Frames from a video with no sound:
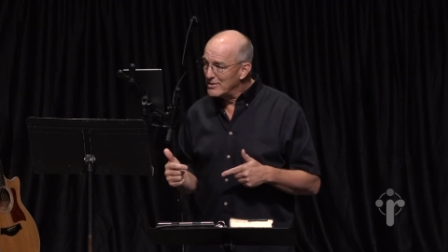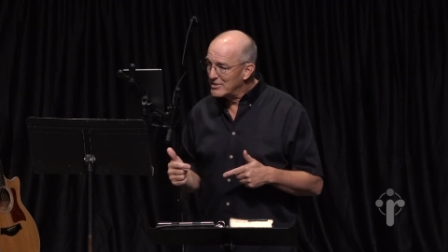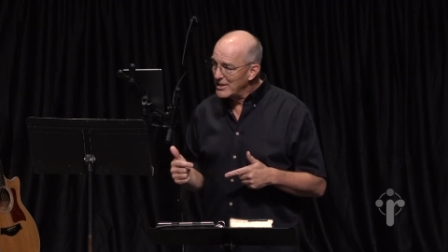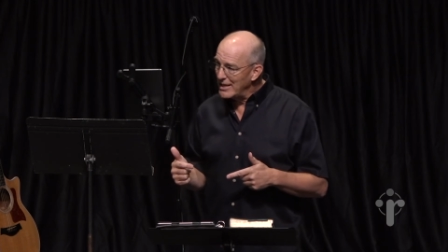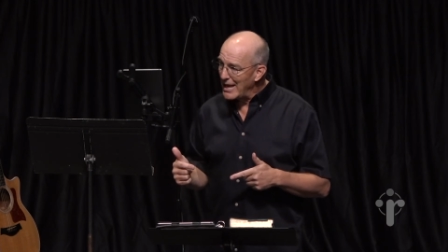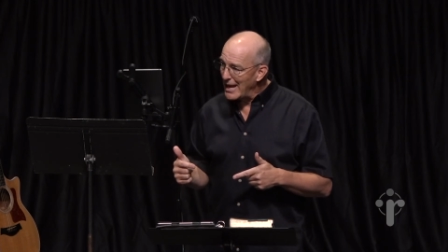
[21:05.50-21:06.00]

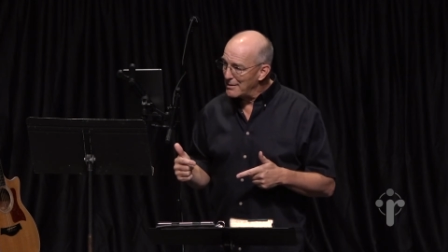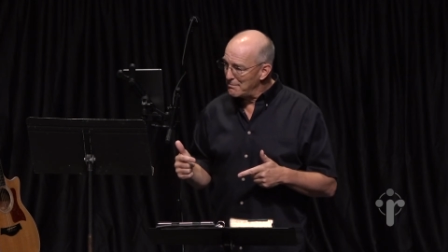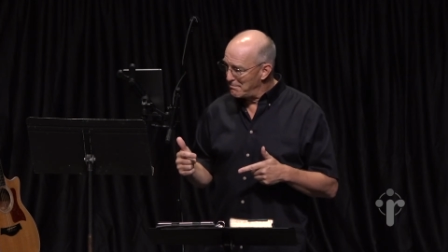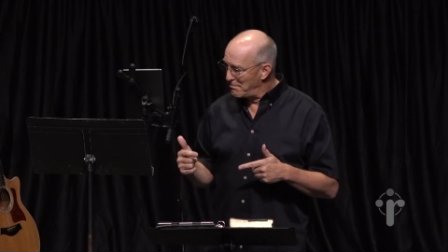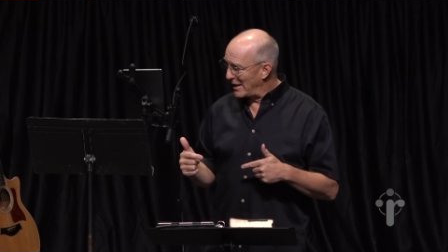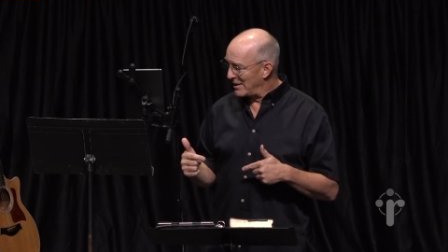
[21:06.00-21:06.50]
see
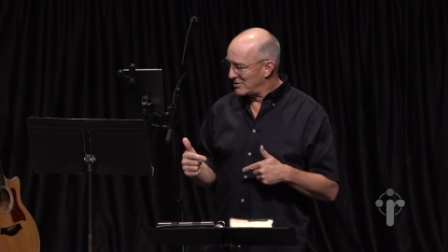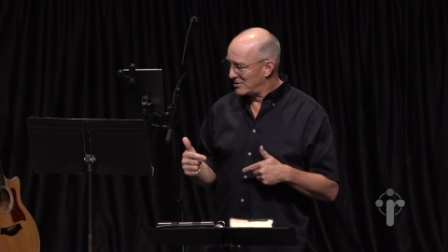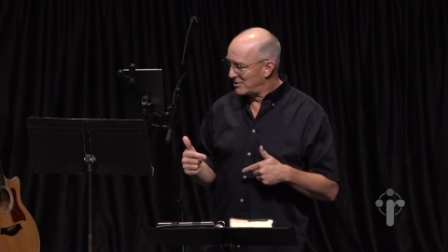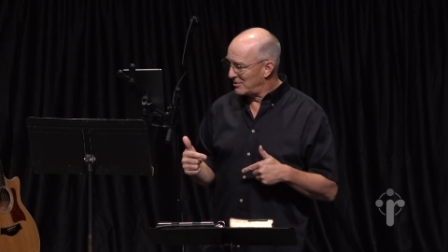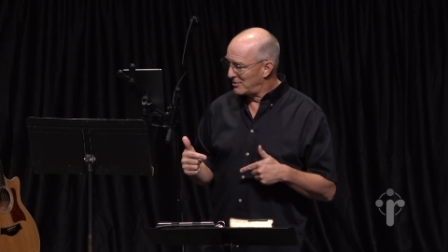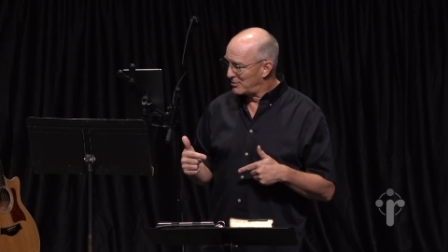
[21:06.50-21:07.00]
at
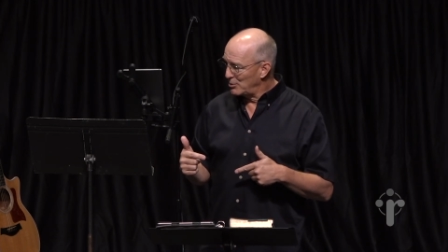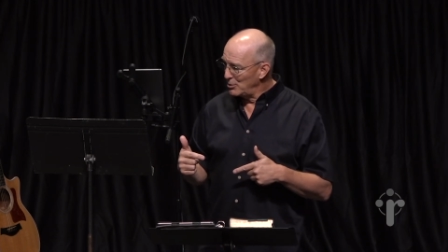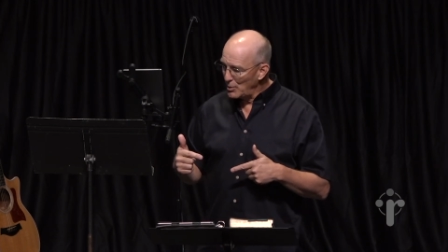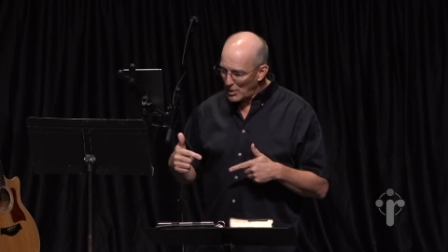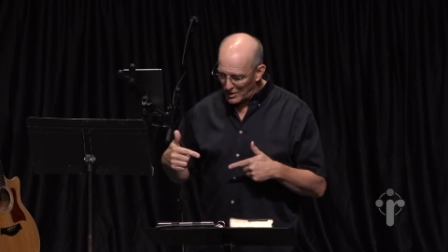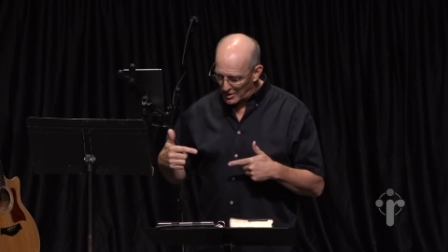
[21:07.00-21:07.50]
best
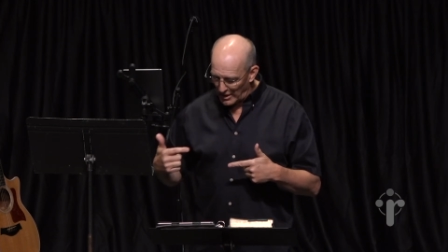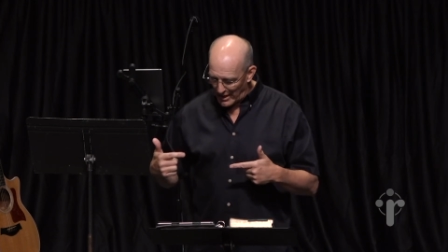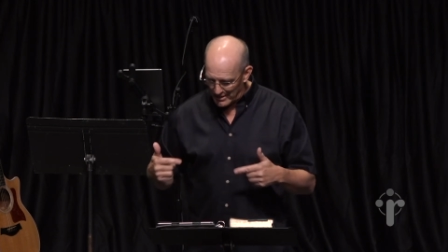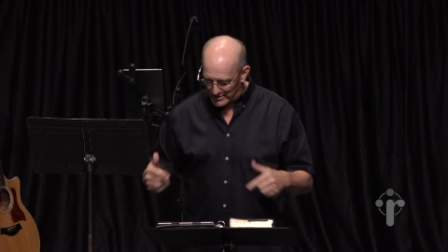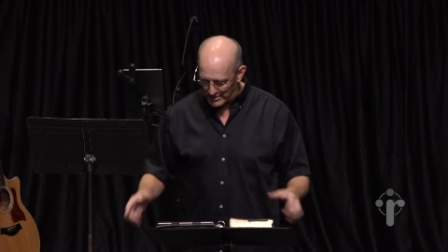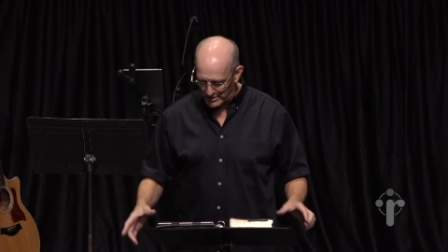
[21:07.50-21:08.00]
through a
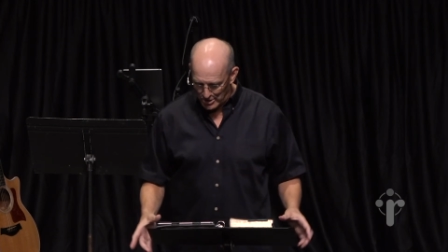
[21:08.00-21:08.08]
glass